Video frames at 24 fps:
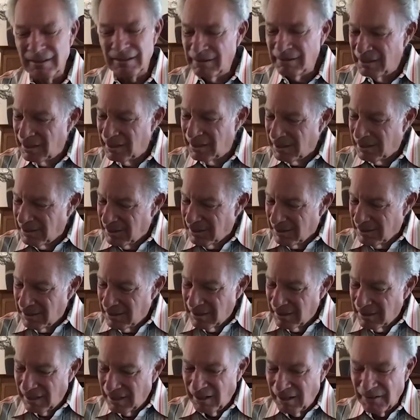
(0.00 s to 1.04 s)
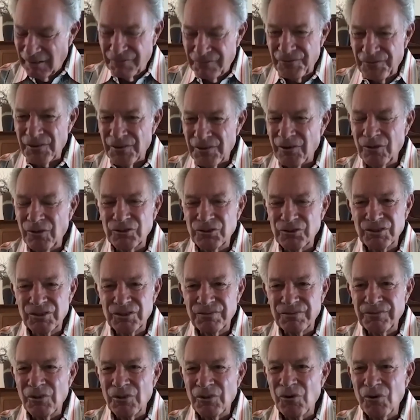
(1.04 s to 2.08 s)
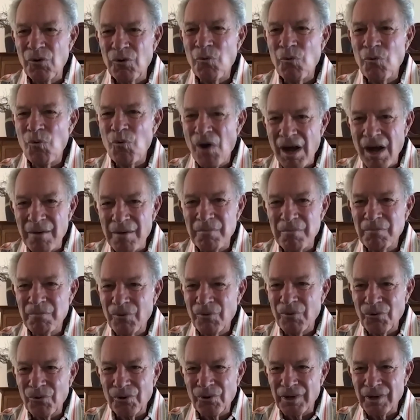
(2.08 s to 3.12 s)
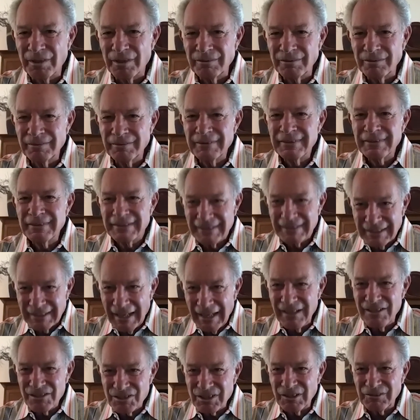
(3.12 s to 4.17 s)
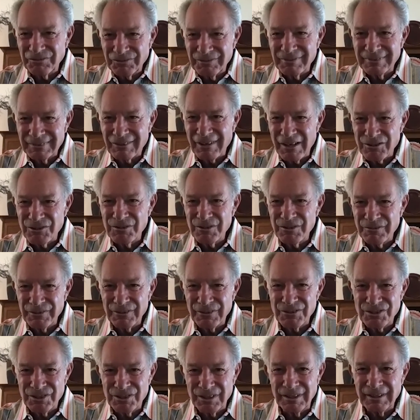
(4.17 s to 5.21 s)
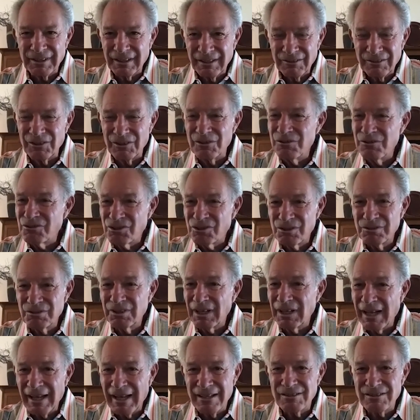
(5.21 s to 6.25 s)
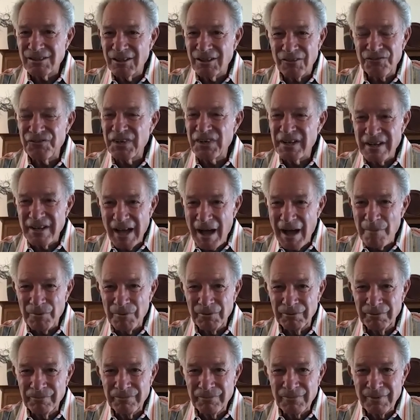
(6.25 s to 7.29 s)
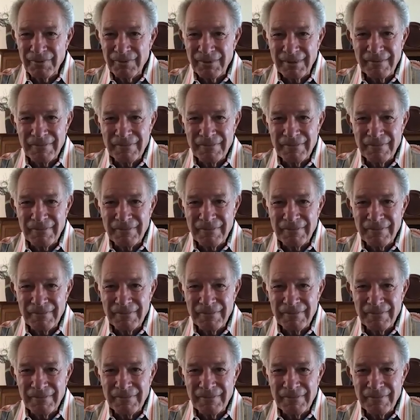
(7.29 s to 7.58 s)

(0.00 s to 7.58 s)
And for those who want more, get yourself to Grosso University. You two guys are phenomenal.